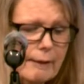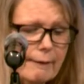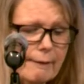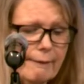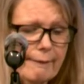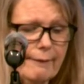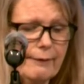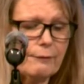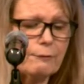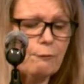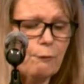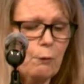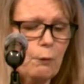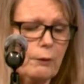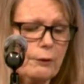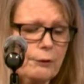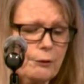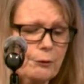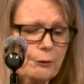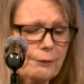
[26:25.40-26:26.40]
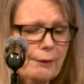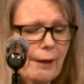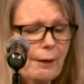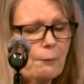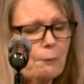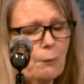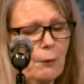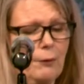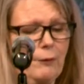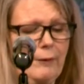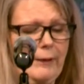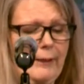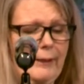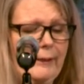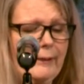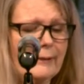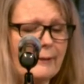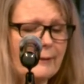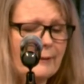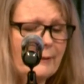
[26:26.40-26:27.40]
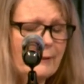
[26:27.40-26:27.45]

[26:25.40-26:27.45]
Therefore, do not worry,